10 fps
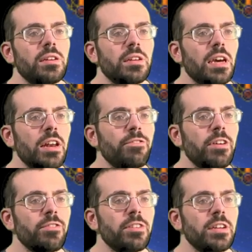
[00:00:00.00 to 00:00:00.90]

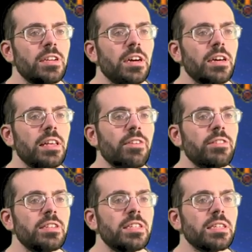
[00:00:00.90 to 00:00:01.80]
1050 to
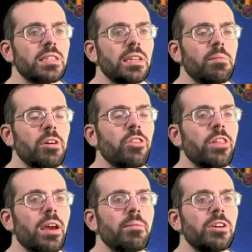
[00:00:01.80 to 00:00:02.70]
1160 myth
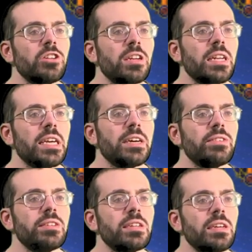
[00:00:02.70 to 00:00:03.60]
damage and
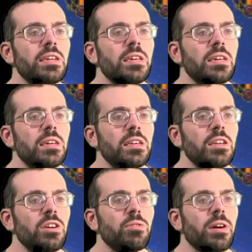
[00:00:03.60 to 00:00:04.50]
gives
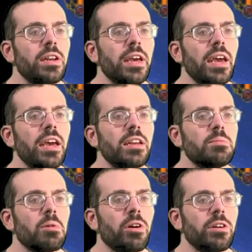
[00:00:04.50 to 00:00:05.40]
you an ed
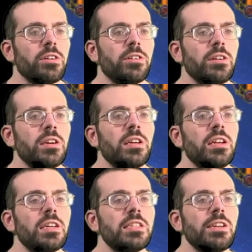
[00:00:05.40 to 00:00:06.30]
partner.
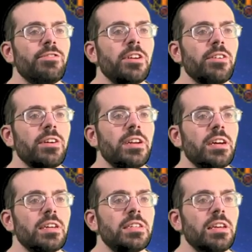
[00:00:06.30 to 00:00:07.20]
Nested Fury
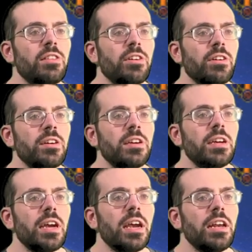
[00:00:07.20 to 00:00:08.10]
does either
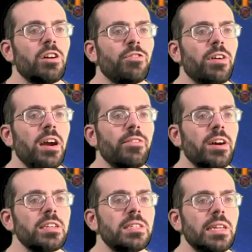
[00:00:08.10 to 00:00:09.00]
805
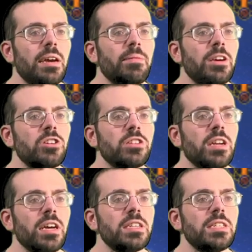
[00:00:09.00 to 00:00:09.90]
ice damage,
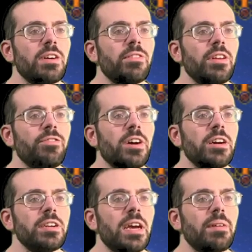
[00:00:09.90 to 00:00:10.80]
970
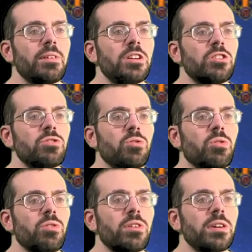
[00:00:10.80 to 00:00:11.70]
fire damage,
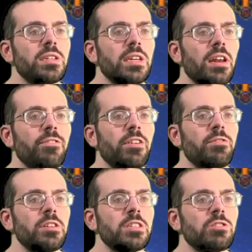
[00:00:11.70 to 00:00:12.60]
or
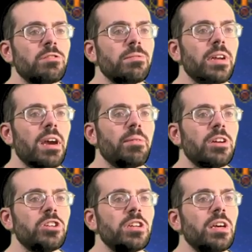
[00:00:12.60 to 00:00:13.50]
1050 storm
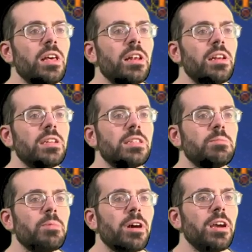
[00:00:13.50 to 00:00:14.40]
damage,
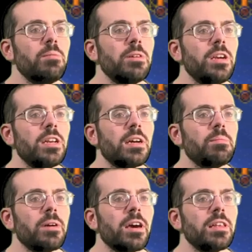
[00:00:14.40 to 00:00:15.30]
despite being a
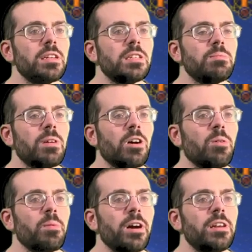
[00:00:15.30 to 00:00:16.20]
balance spell.
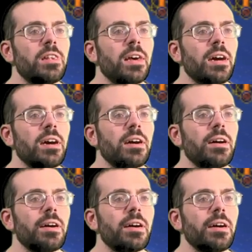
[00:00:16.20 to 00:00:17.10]
But
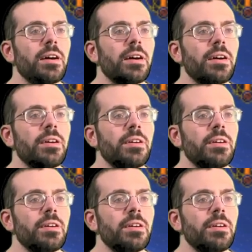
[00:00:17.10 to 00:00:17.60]
the